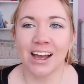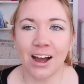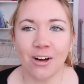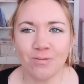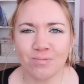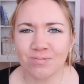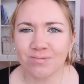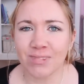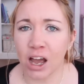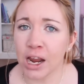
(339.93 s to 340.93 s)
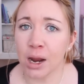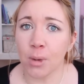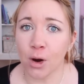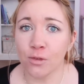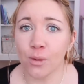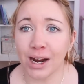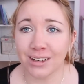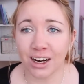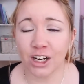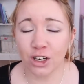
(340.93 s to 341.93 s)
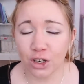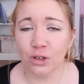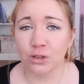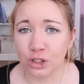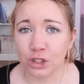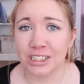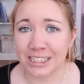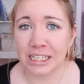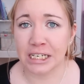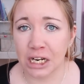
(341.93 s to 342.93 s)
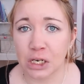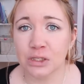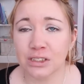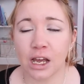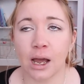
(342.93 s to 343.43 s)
I am overweight. I could lose a good 10 kilos.